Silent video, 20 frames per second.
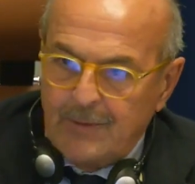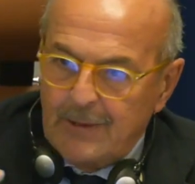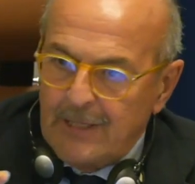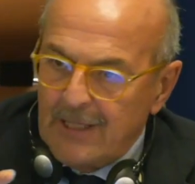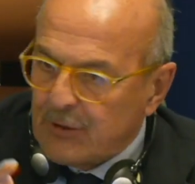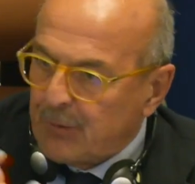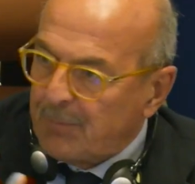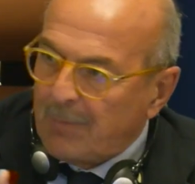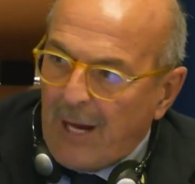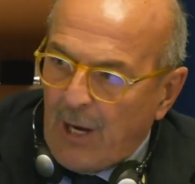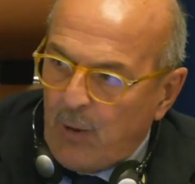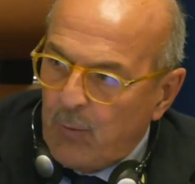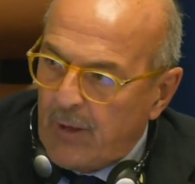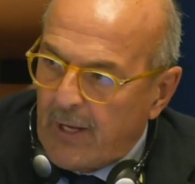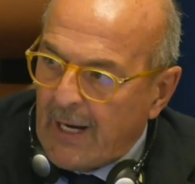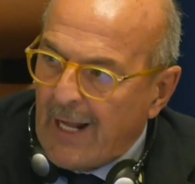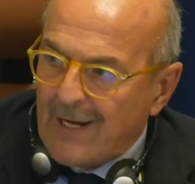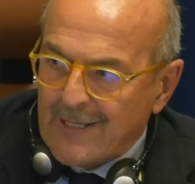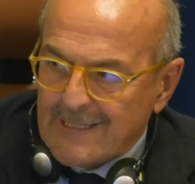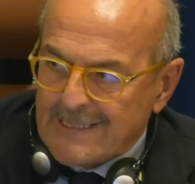these
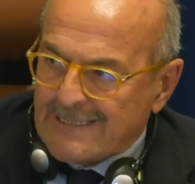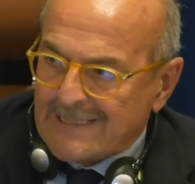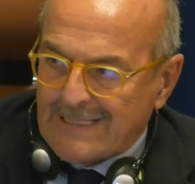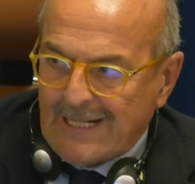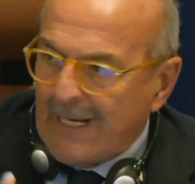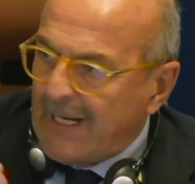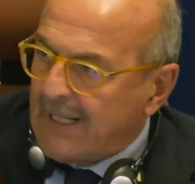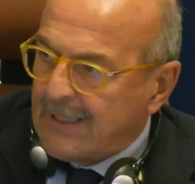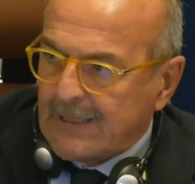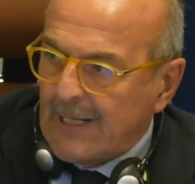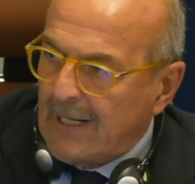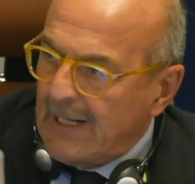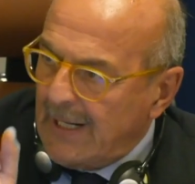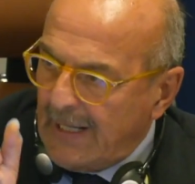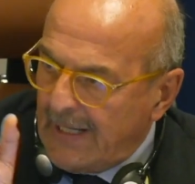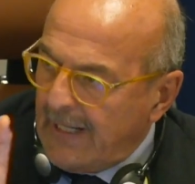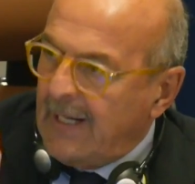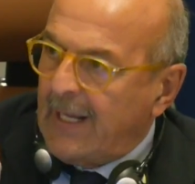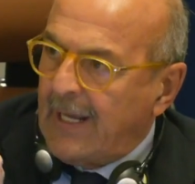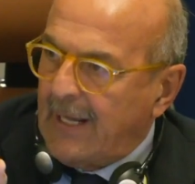powers are strictly
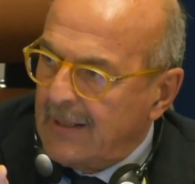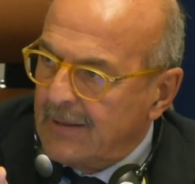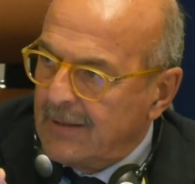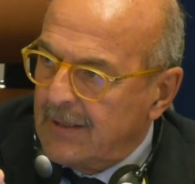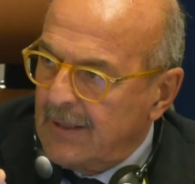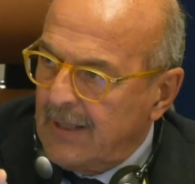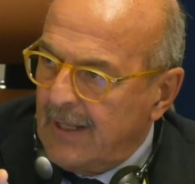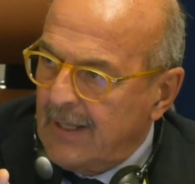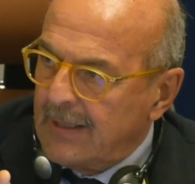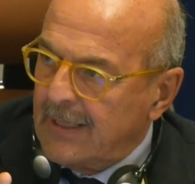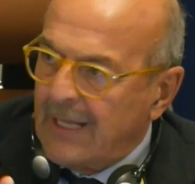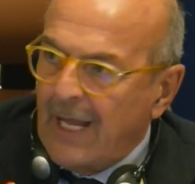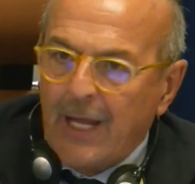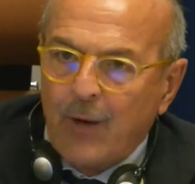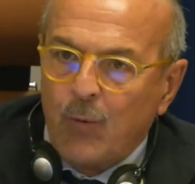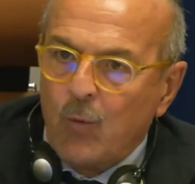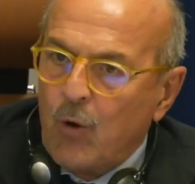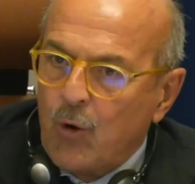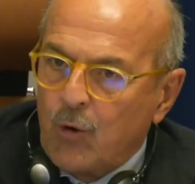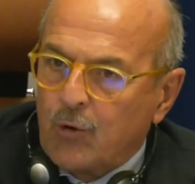linked and
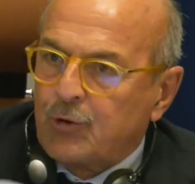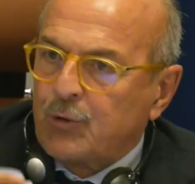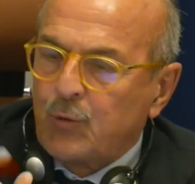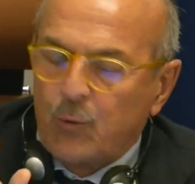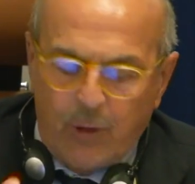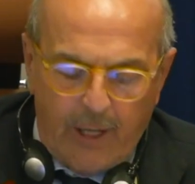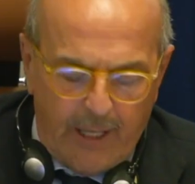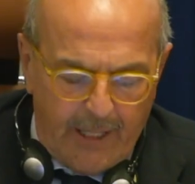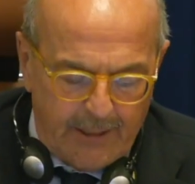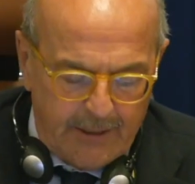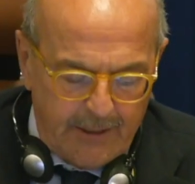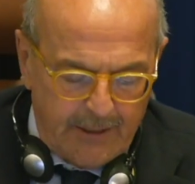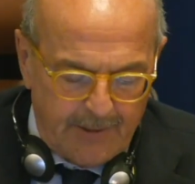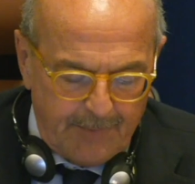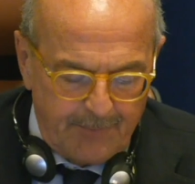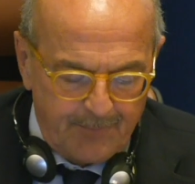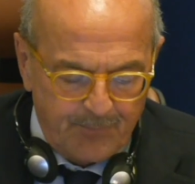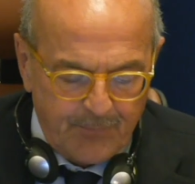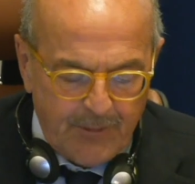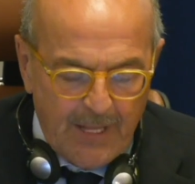they work together.